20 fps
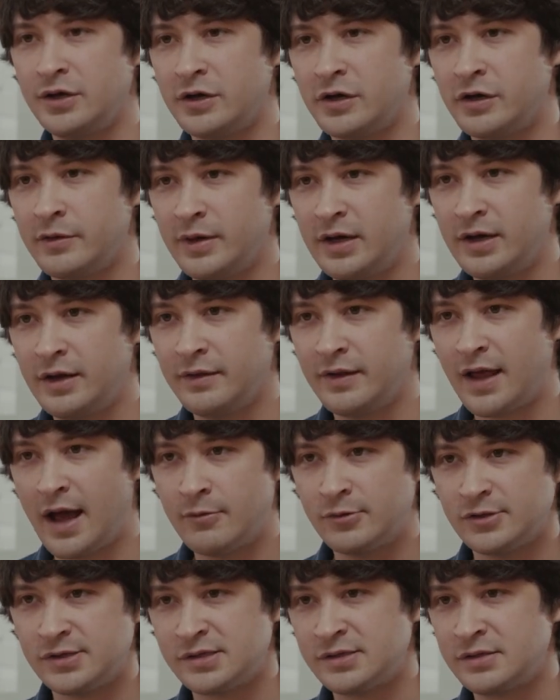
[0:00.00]
You know what I mean? And
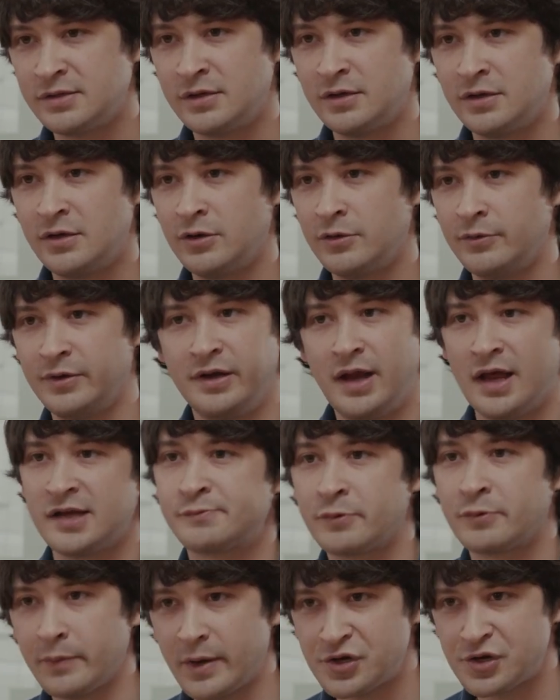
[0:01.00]
we didn't ask
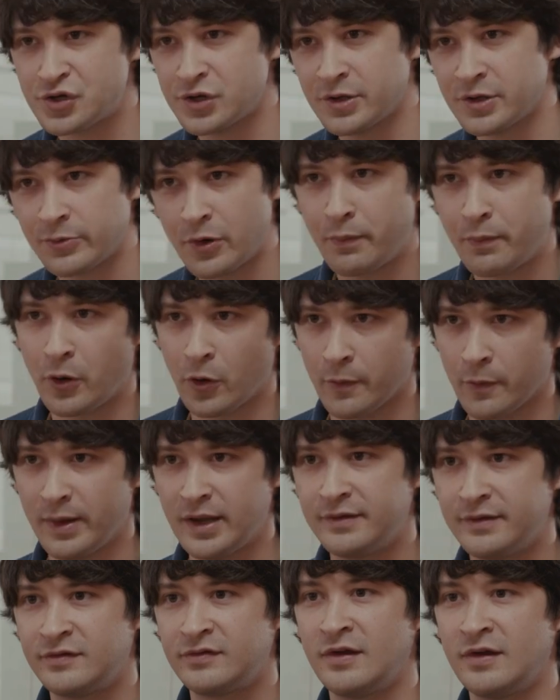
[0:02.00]
permission. There were no
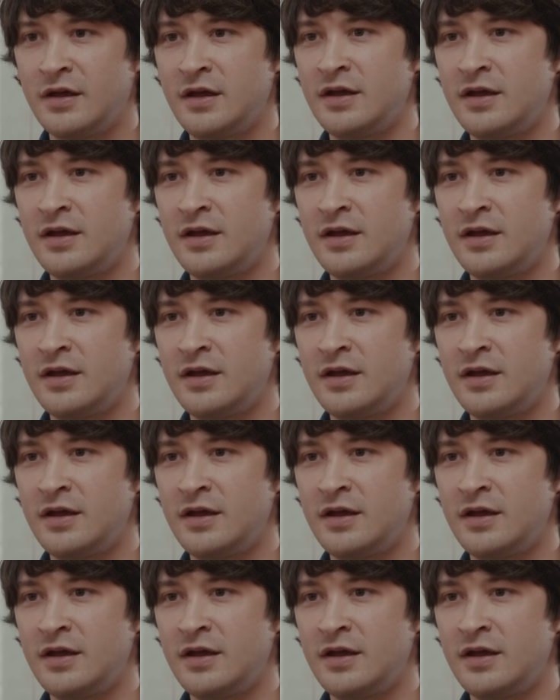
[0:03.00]
permits.